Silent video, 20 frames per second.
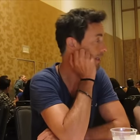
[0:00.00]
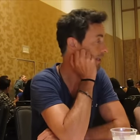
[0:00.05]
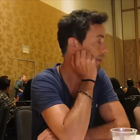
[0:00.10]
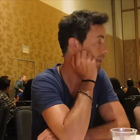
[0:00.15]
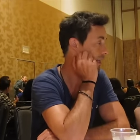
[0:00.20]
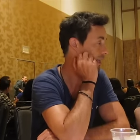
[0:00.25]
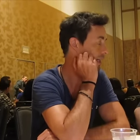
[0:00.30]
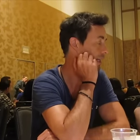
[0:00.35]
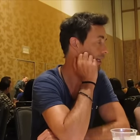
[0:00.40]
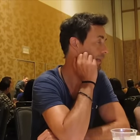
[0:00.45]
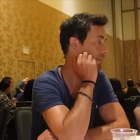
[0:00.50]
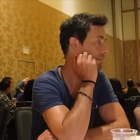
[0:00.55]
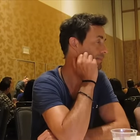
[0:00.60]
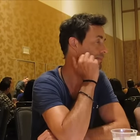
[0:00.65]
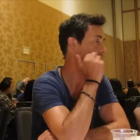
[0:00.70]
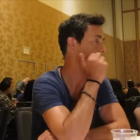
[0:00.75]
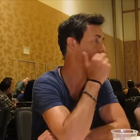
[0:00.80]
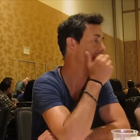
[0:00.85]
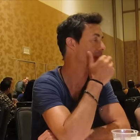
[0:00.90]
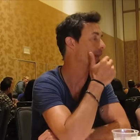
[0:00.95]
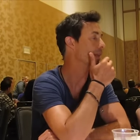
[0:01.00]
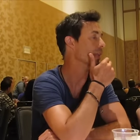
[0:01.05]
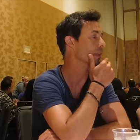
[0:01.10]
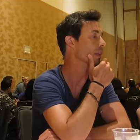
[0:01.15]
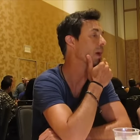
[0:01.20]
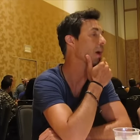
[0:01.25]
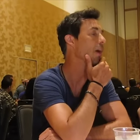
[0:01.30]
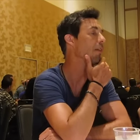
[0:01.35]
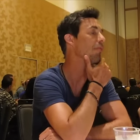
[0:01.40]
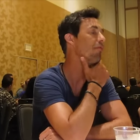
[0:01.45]
and I
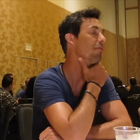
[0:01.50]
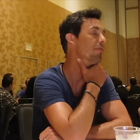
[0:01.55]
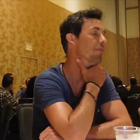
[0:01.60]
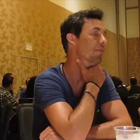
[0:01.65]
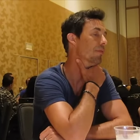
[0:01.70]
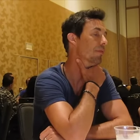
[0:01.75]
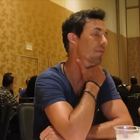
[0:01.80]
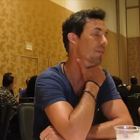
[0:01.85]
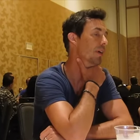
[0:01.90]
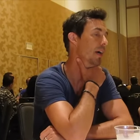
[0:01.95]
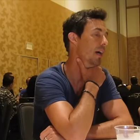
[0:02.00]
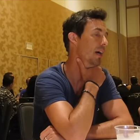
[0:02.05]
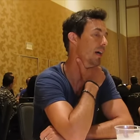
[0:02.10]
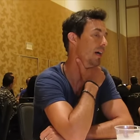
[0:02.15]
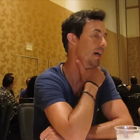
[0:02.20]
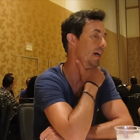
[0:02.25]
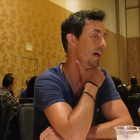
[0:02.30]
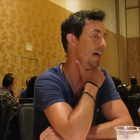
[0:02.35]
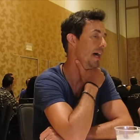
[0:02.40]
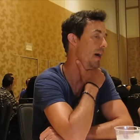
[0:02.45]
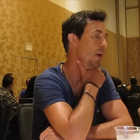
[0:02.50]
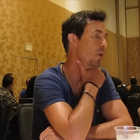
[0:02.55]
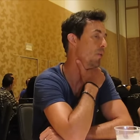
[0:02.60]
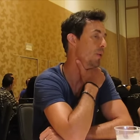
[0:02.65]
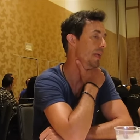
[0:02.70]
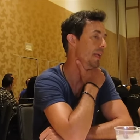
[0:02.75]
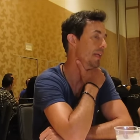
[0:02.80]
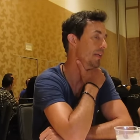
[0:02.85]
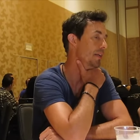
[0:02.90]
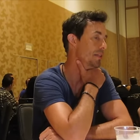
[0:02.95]
love how
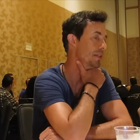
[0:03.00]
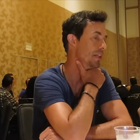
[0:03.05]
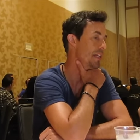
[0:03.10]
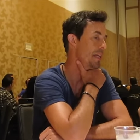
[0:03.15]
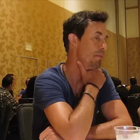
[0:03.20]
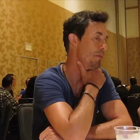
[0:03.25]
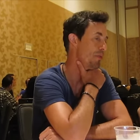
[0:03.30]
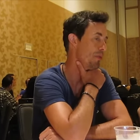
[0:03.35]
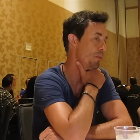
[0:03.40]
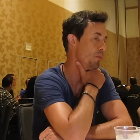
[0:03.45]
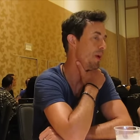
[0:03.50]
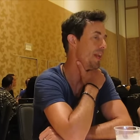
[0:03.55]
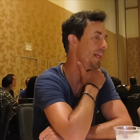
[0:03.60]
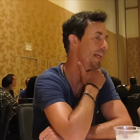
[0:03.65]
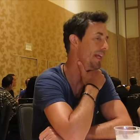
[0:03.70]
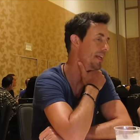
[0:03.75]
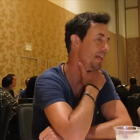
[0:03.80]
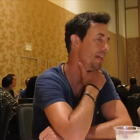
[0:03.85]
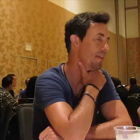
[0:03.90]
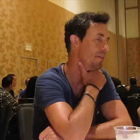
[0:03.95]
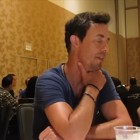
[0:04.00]
we to keep it the running.